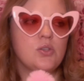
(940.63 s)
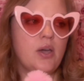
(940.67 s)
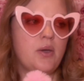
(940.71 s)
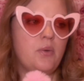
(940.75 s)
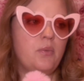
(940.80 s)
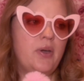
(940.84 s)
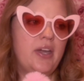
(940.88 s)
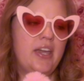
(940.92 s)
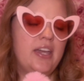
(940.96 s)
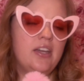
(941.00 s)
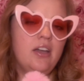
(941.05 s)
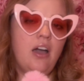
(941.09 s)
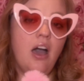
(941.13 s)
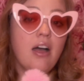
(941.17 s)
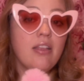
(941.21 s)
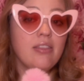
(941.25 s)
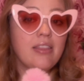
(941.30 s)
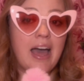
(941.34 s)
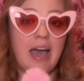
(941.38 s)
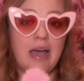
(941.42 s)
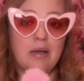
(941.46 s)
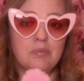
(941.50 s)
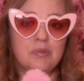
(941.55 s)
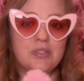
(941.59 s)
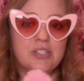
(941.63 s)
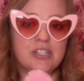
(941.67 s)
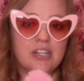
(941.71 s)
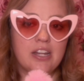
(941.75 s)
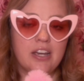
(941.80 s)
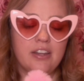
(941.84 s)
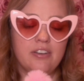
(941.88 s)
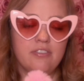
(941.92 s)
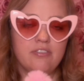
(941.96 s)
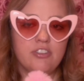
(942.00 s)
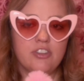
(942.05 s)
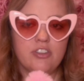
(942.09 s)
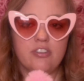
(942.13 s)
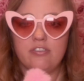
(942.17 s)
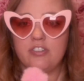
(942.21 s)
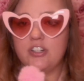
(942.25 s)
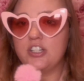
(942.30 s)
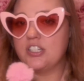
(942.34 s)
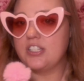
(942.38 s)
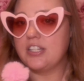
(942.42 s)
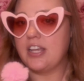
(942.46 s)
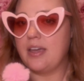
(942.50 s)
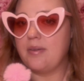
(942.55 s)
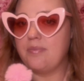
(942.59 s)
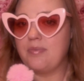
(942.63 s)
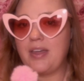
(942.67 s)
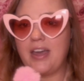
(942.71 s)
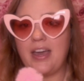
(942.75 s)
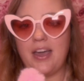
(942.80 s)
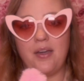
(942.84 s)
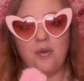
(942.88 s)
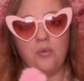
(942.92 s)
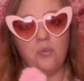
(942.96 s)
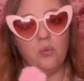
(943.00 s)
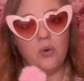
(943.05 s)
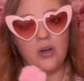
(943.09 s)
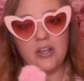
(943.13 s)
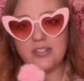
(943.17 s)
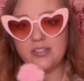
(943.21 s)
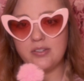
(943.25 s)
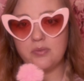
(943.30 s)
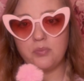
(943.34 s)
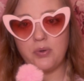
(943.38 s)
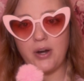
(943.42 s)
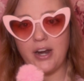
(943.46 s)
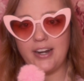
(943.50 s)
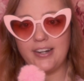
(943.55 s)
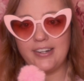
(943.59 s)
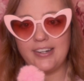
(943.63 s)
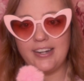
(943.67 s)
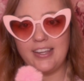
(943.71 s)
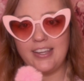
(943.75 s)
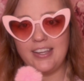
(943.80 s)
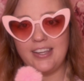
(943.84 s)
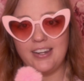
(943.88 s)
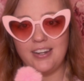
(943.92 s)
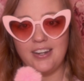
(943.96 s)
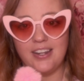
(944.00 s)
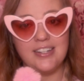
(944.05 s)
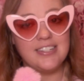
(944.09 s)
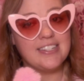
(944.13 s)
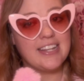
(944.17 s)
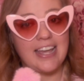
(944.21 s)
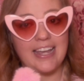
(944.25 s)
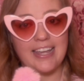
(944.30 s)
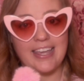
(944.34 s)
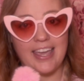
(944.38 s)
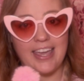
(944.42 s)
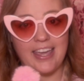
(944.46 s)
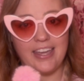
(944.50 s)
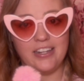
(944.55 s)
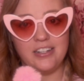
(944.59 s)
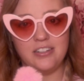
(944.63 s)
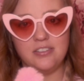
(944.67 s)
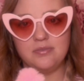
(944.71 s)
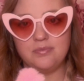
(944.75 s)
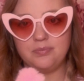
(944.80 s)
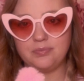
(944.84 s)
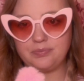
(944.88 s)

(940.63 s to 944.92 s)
I went and got labs done for the first time that I wasn't pregnant in a decade.